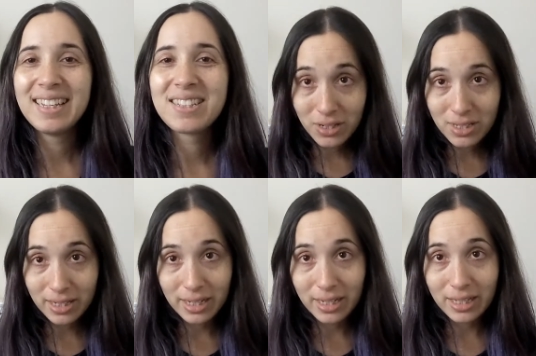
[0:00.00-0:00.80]

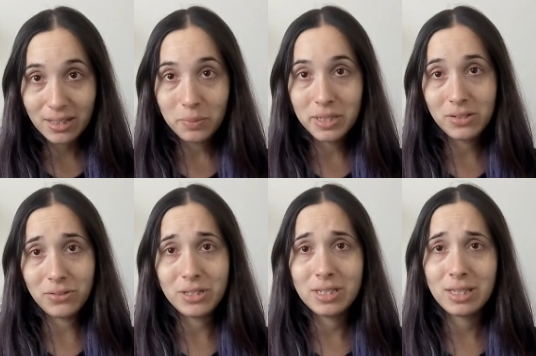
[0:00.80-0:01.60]
Firstly, the big
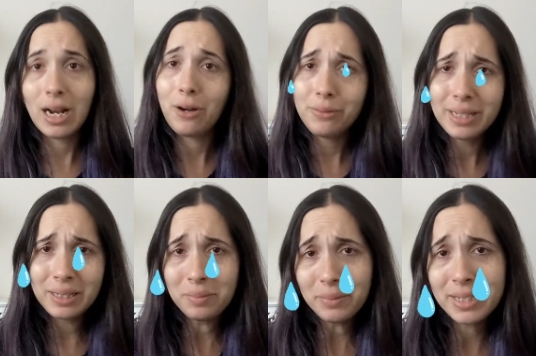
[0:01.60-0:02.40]
difference is that I
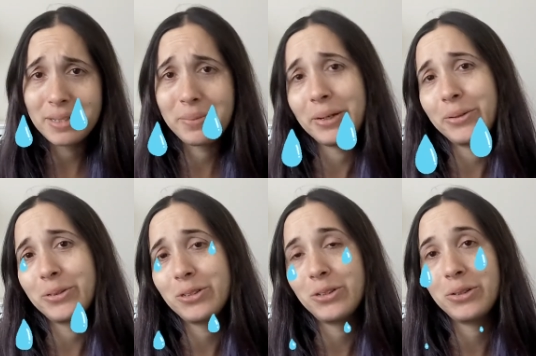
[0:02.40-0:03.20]
really miss my
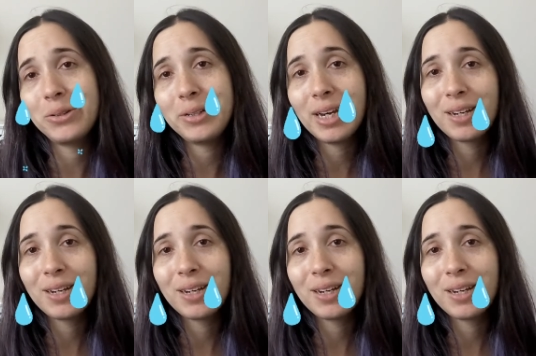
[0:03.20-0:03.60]
older two.